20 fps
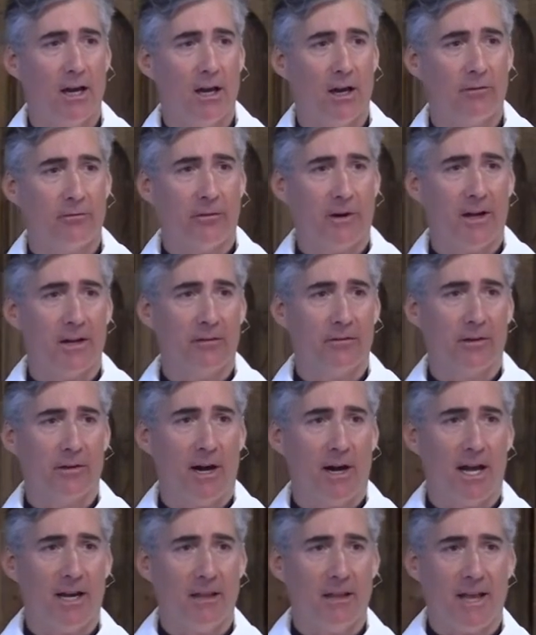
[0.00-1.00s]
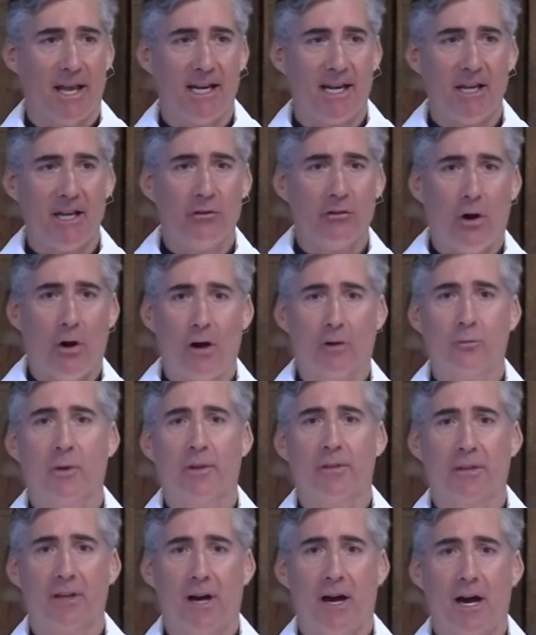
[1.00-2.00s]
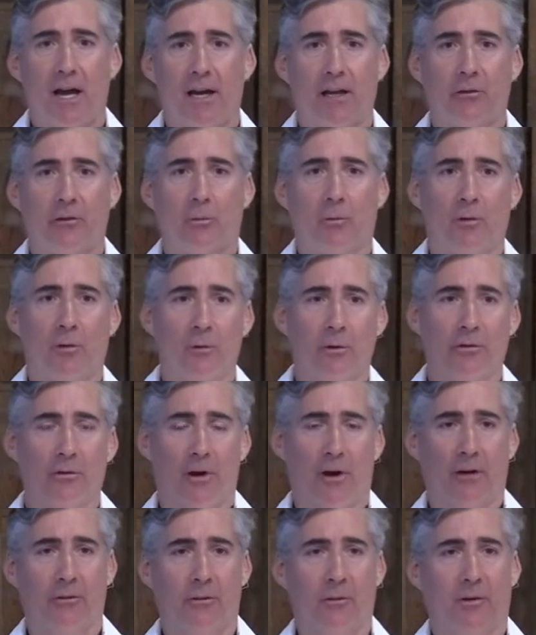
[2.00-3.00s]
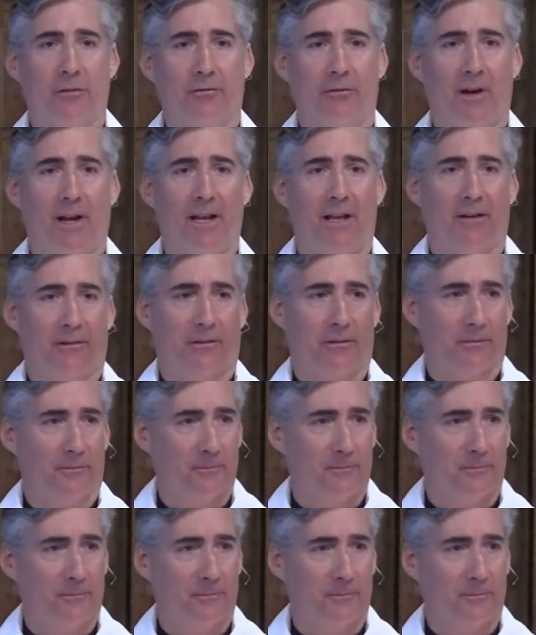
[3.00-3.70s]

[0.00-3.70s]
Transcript: a friend of God, and that he talked with God as one would talk to a friend.